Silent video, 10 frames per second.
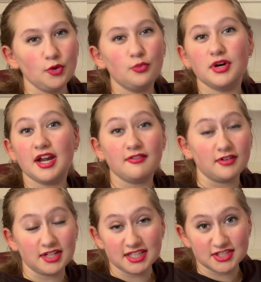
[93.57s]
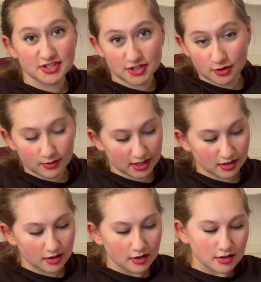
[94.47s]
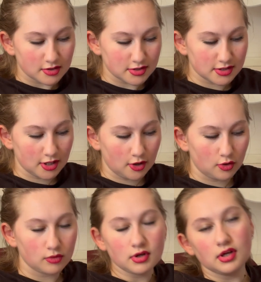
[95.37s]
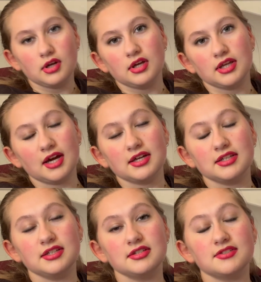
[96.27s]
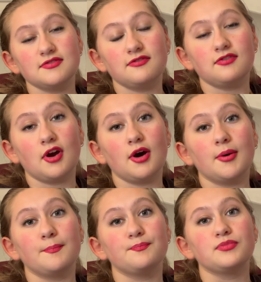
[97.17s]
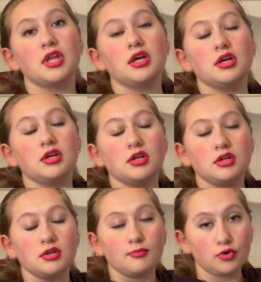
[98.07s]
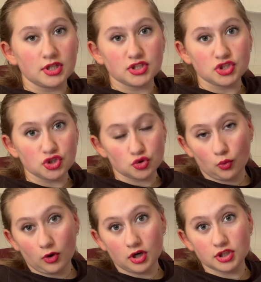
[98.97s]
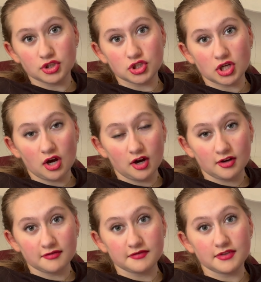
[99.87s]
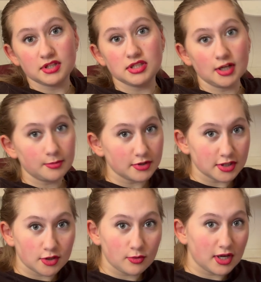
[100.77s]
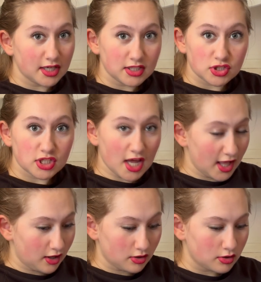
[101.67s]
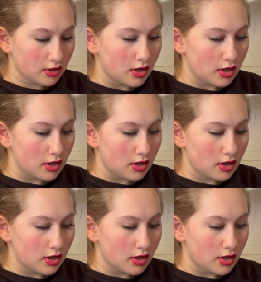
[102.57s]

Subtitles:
whatever he's doing. So yeah, he's from Prince George of the WHL.